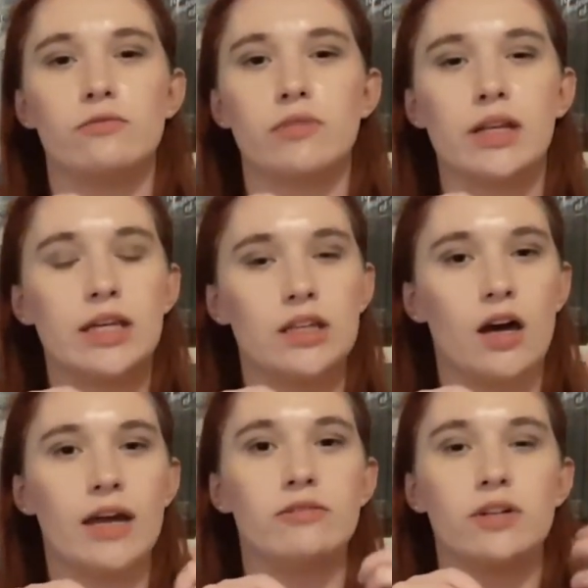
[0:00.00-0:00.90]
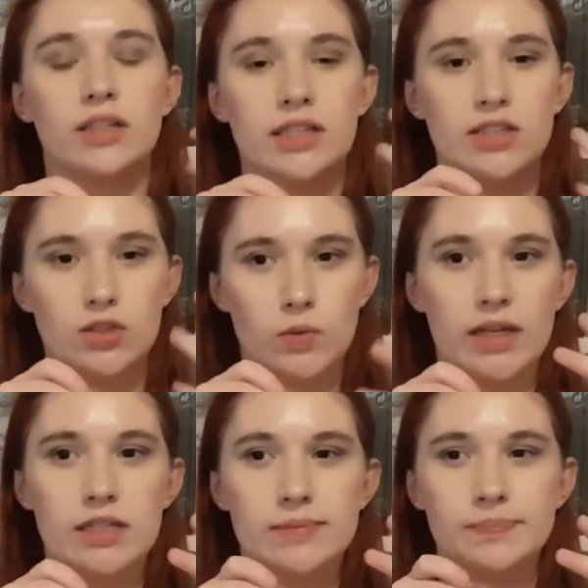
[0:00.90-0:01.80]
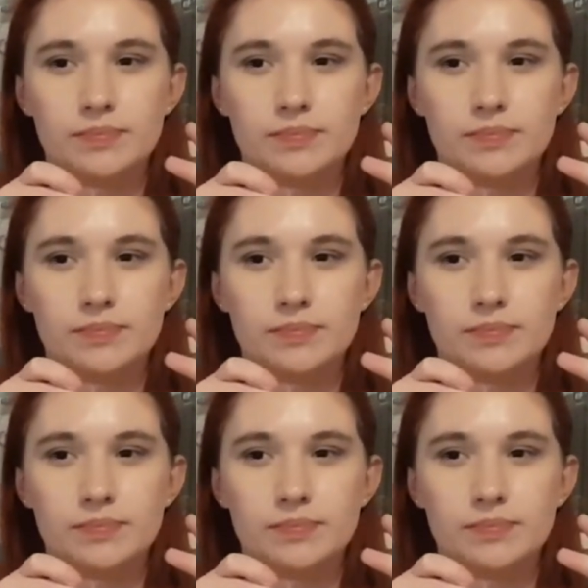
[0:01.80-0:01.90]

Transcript: really light, really sweet.